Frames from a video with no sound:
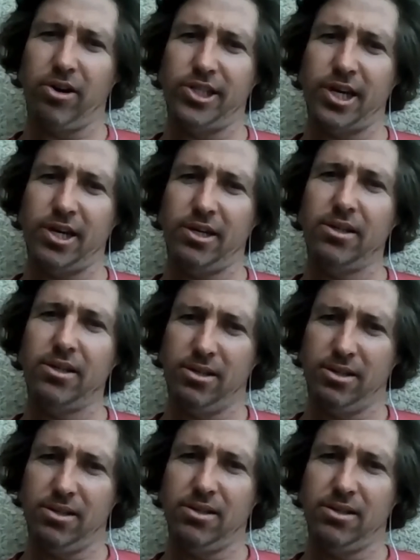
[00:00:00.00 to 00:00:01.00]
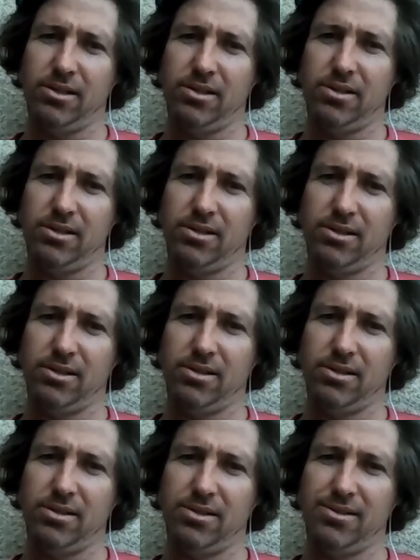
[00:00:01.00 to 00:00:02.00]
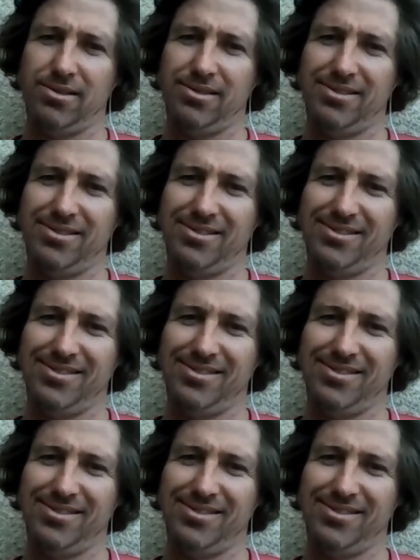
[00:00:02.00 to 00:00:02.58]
Sorry, you just for about 30